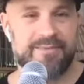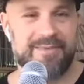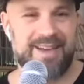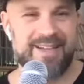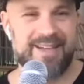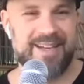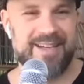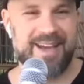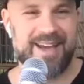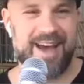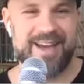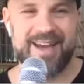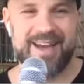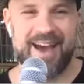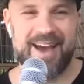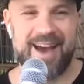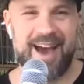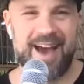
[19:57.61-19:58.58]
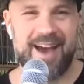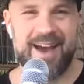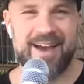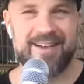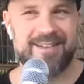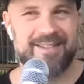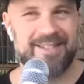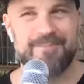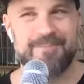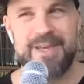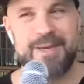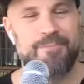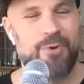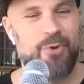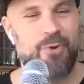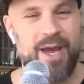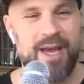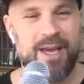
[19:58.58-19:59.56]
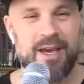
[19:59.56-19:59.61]
I need I I, I some
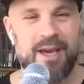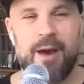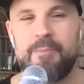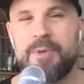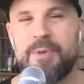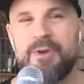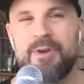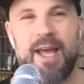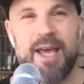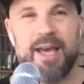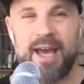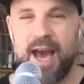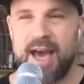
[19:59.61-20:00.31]
people wake up and they're like